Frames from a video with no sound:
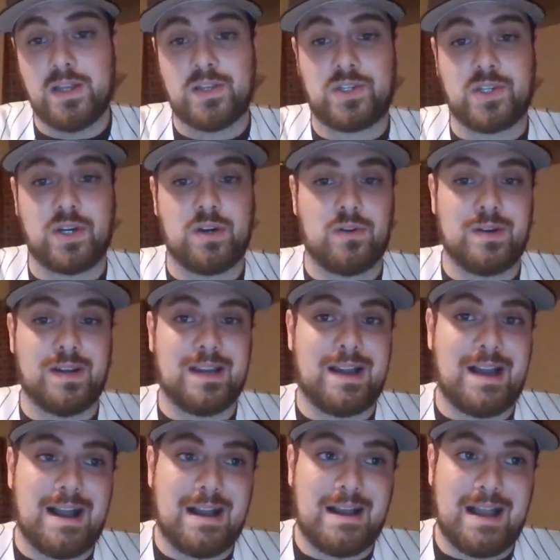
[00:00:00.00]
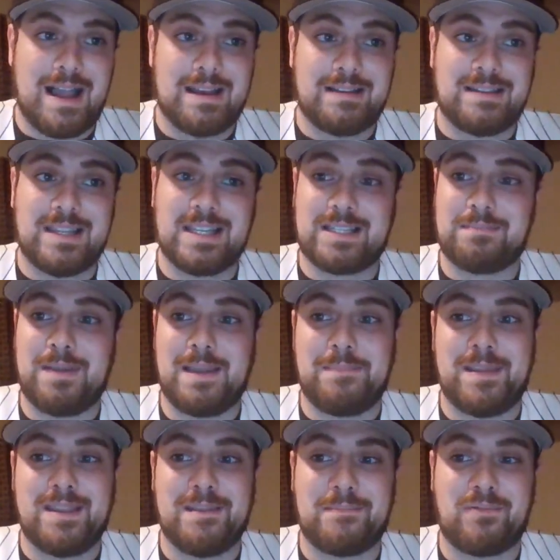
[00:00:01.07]
So this might
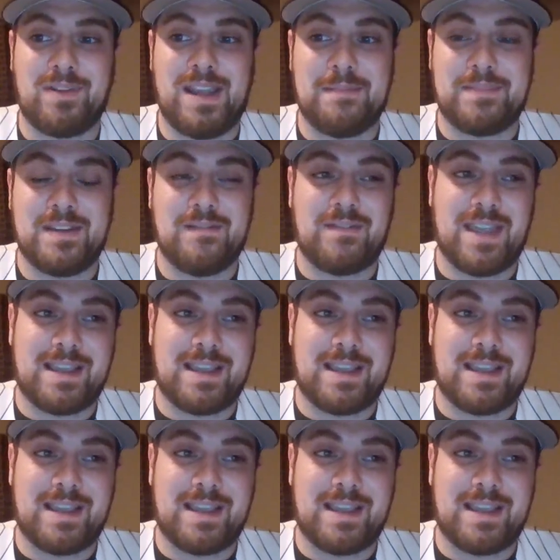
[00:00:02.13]
be the preemptive,